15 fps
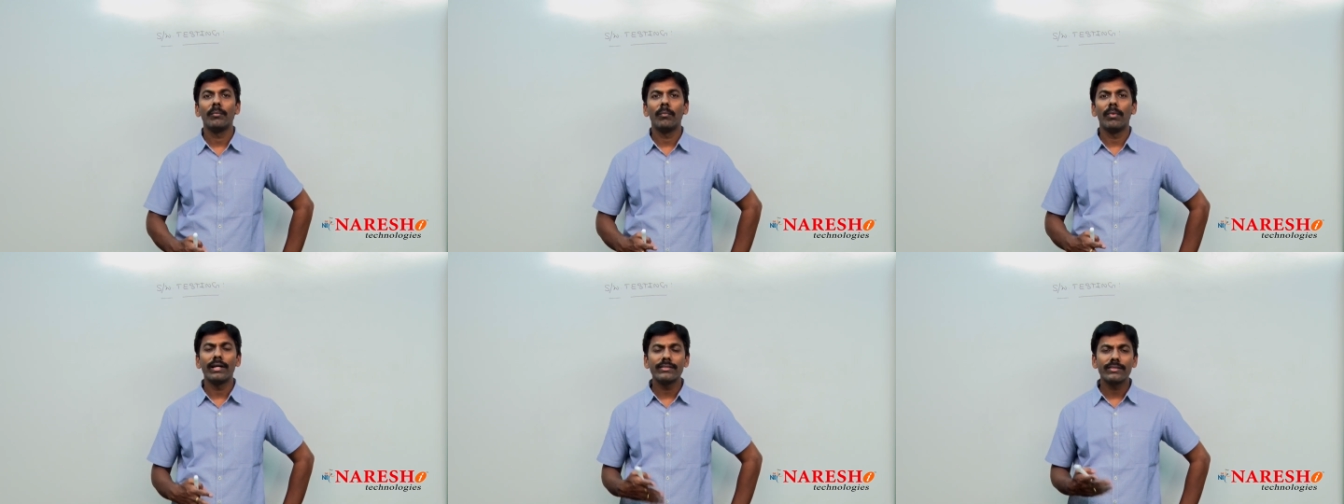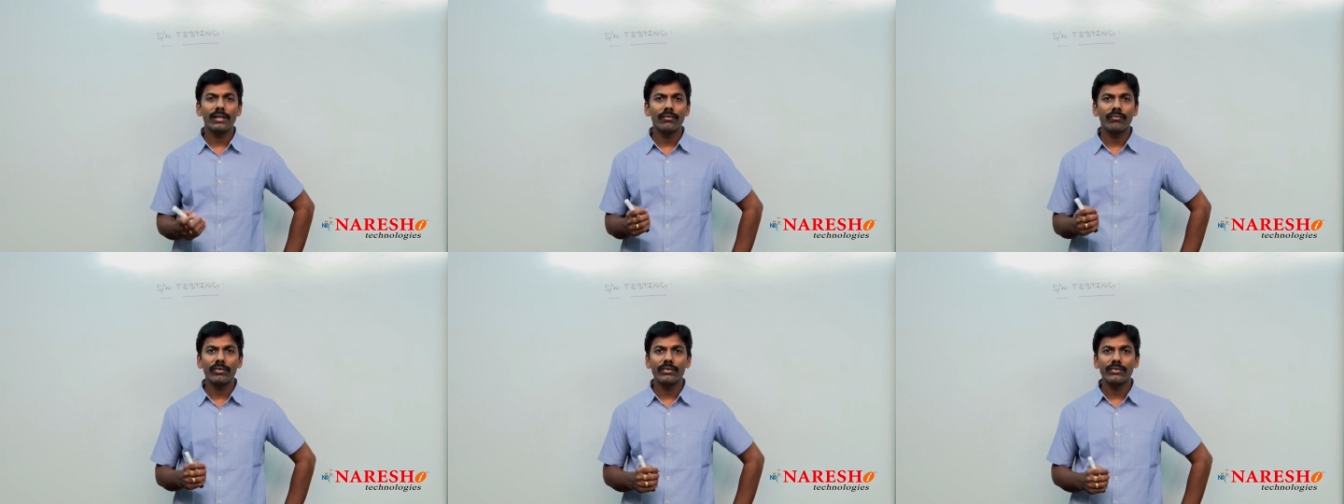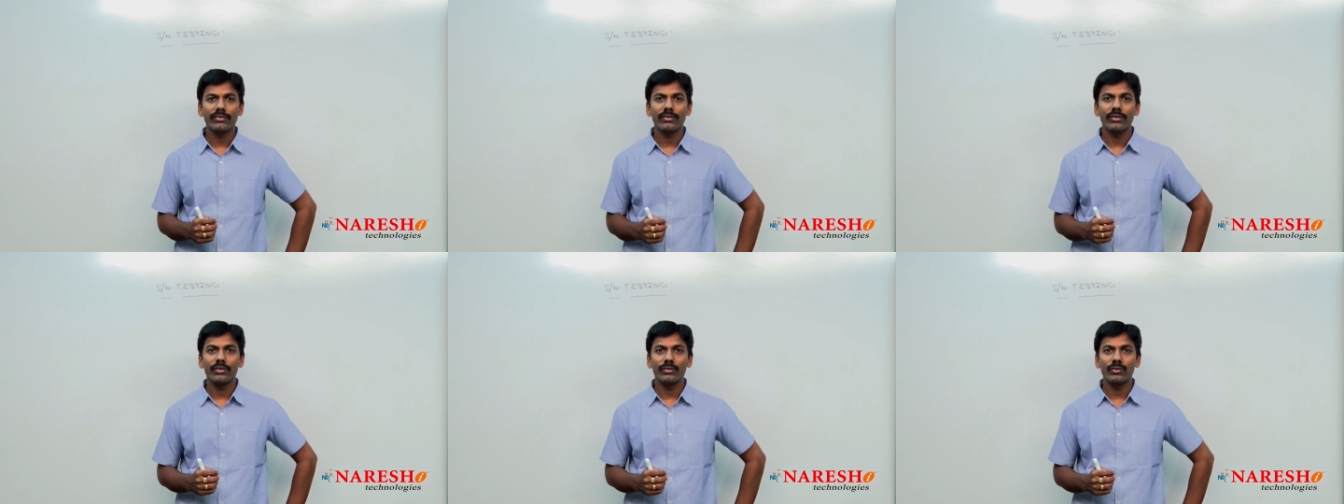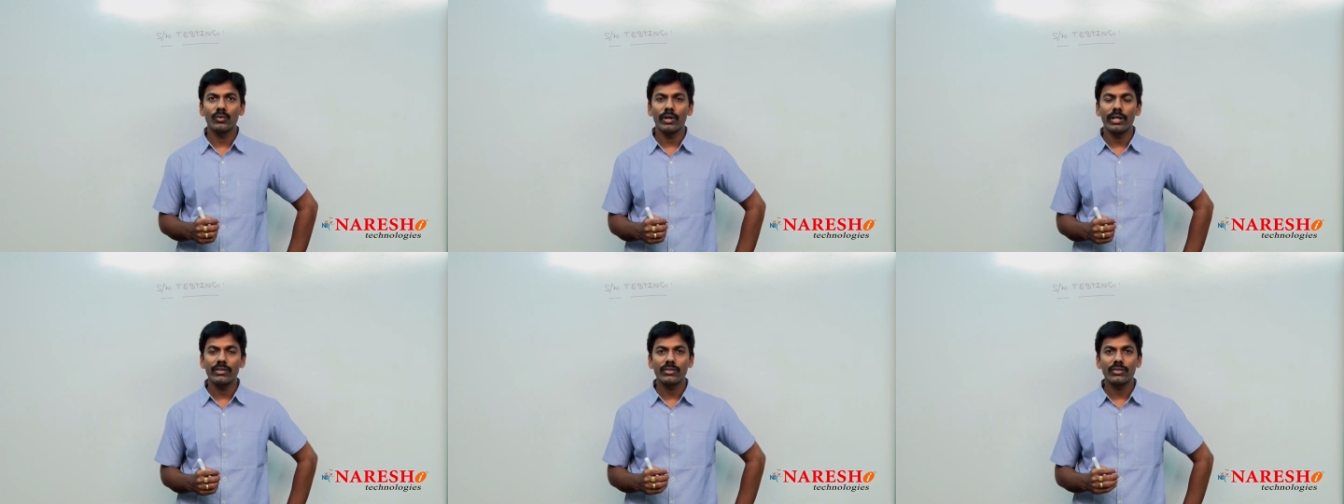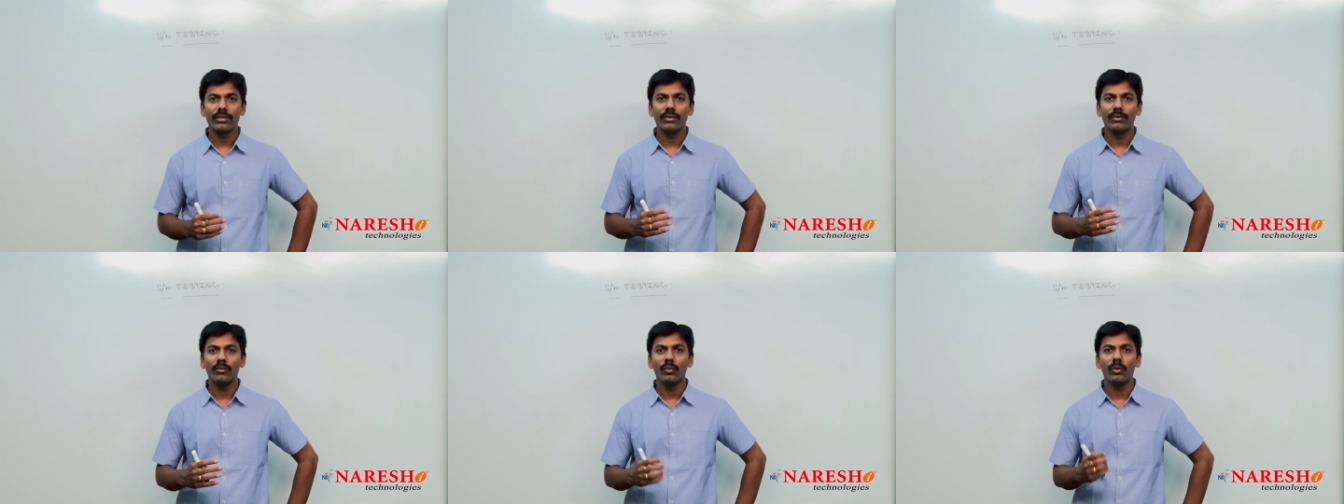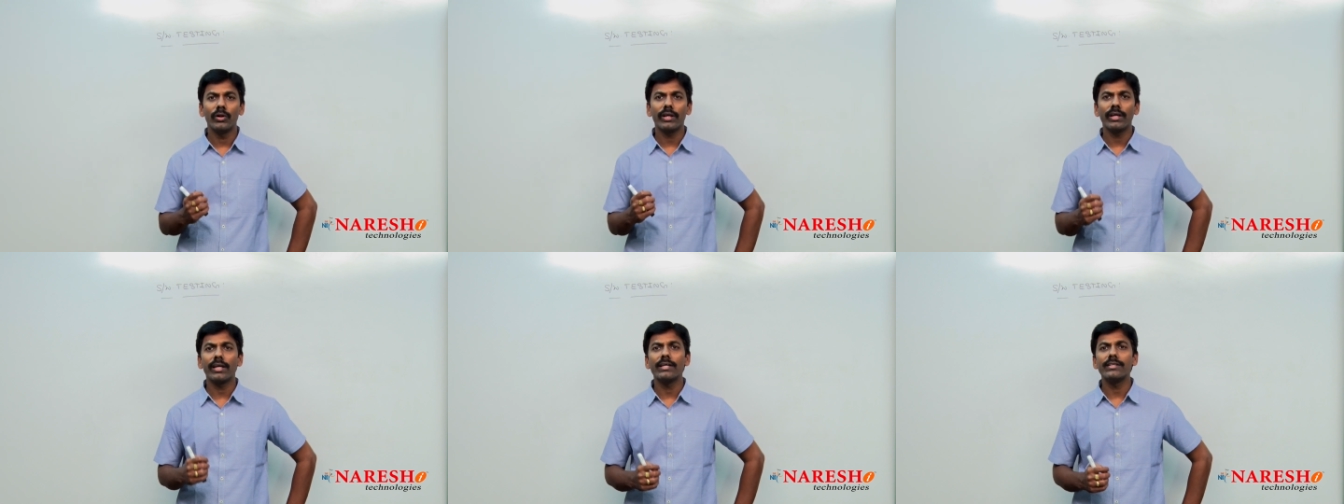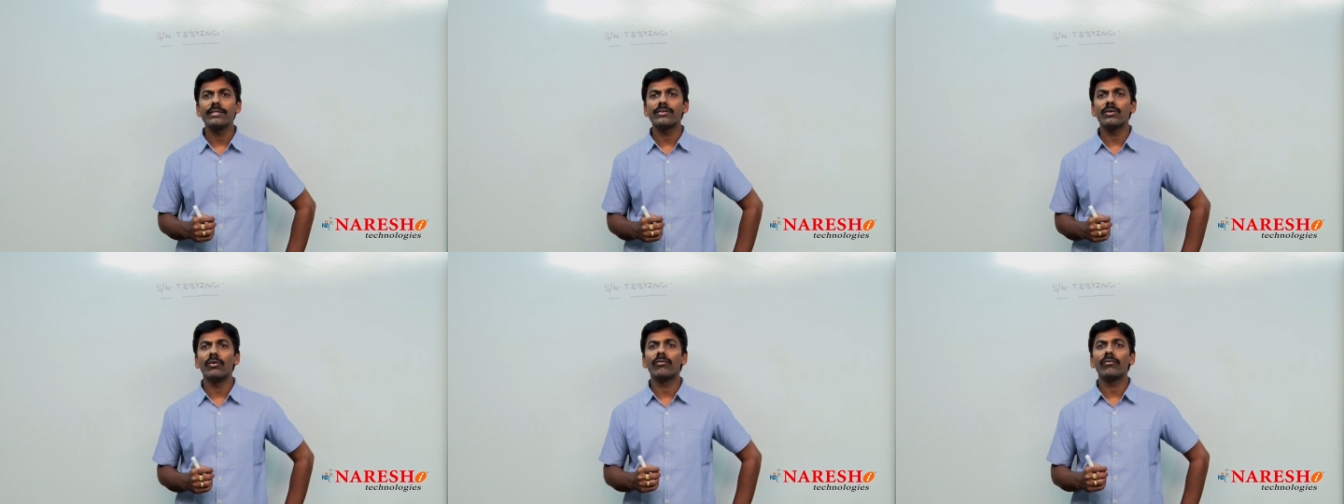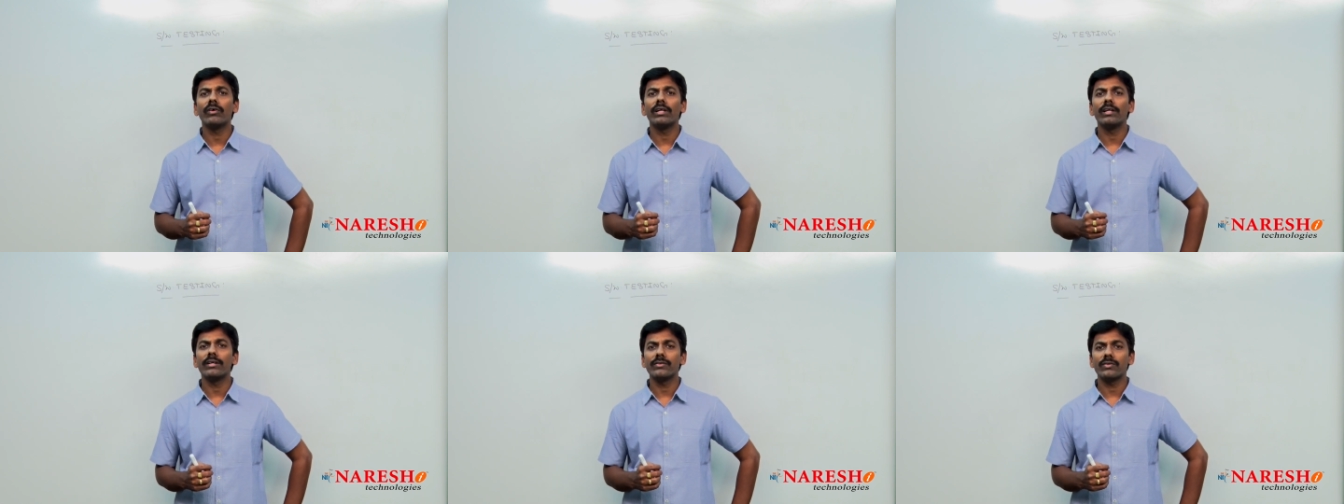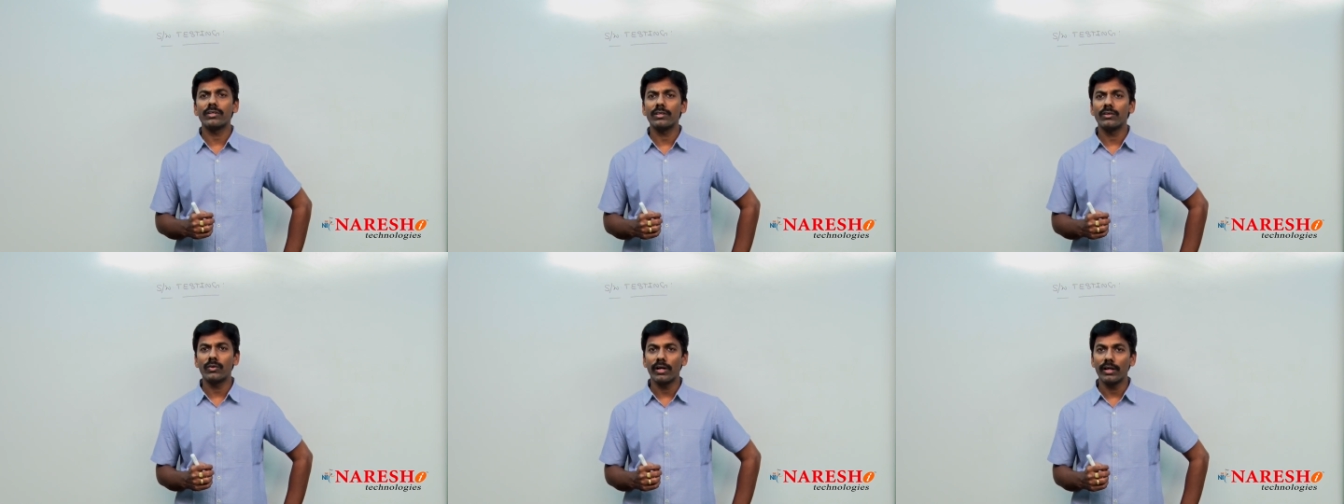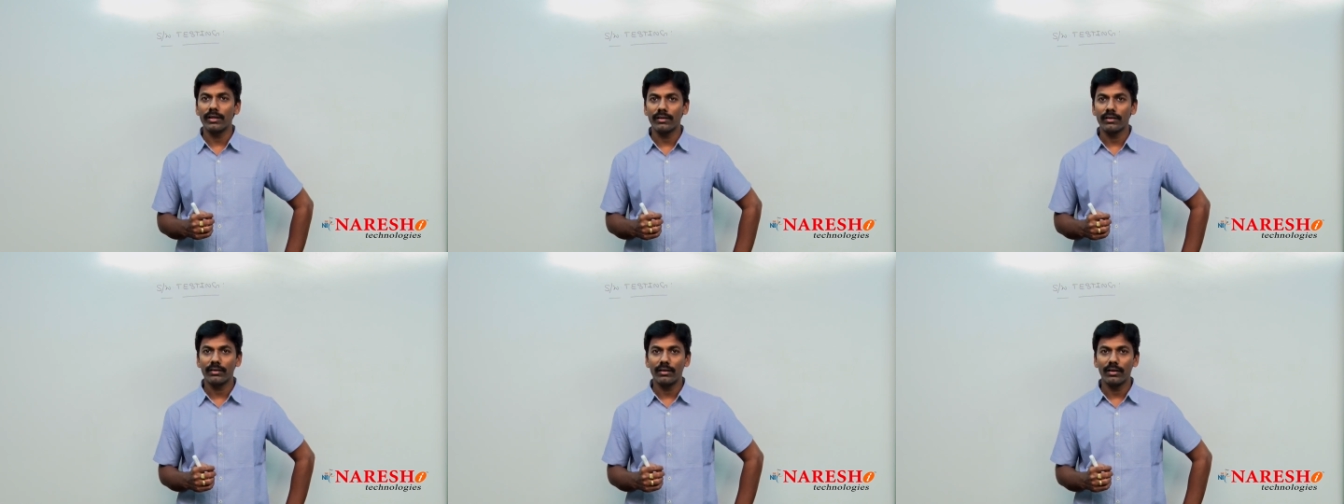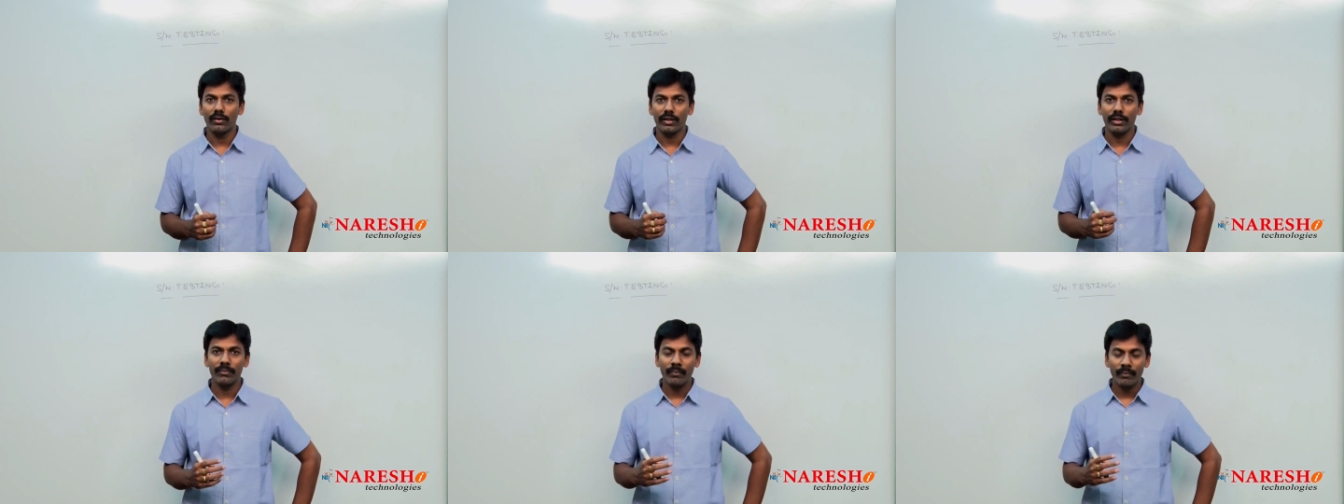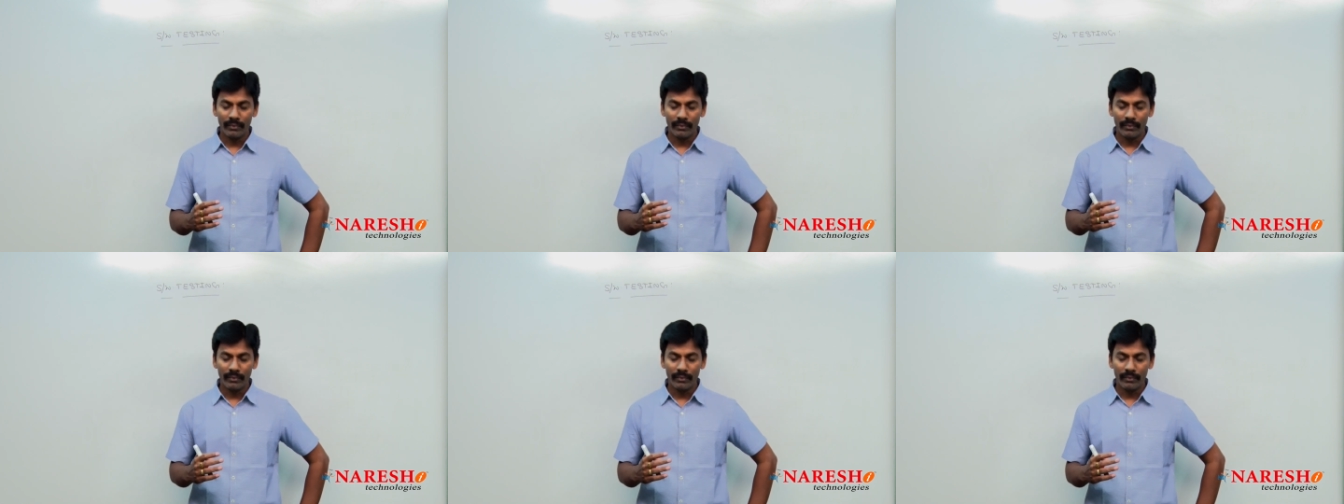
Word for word: Myself is Suresh, working as a software testing trainer. Okay.